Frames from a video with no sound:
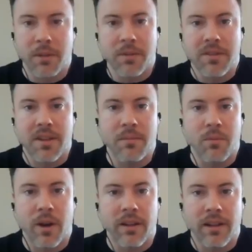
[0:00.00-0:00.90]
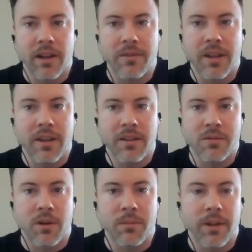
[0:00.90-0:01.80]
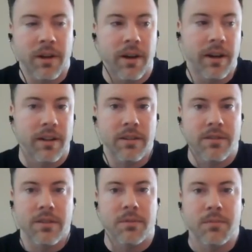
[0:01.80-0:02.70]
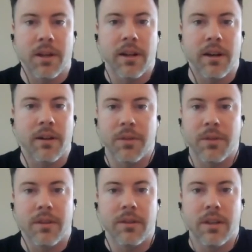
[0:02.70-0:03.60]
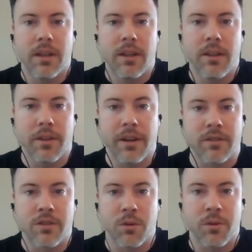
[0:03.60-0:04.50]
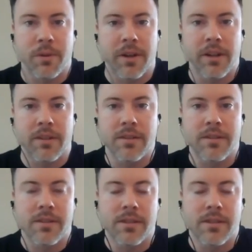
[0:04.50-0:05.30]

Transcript: I'm the same way. Like I have days where I'm like, all right, I got to start planning out the next 2 or 3 days.